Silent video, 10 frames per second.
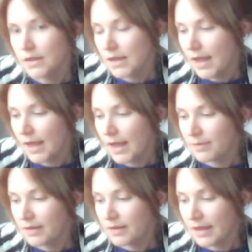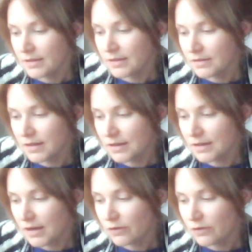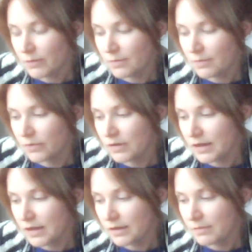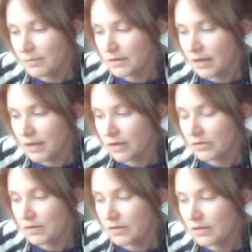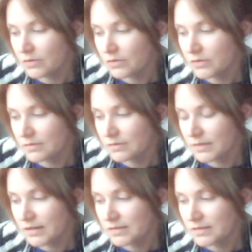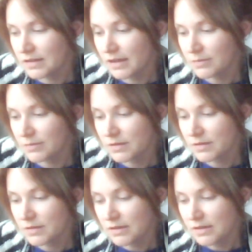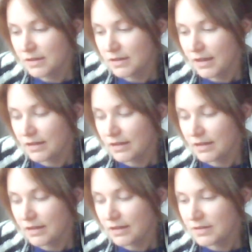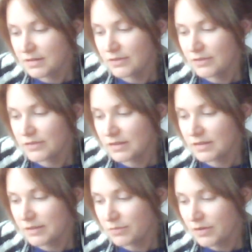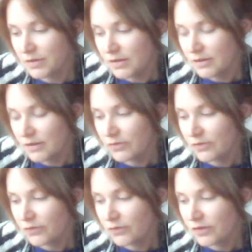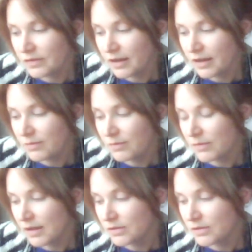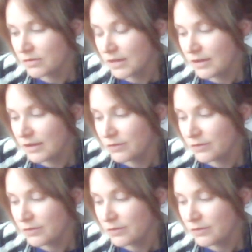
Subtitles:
I began to take care of my body, my tired cells, and I slept. I let myself sleep for the first time in my adult life.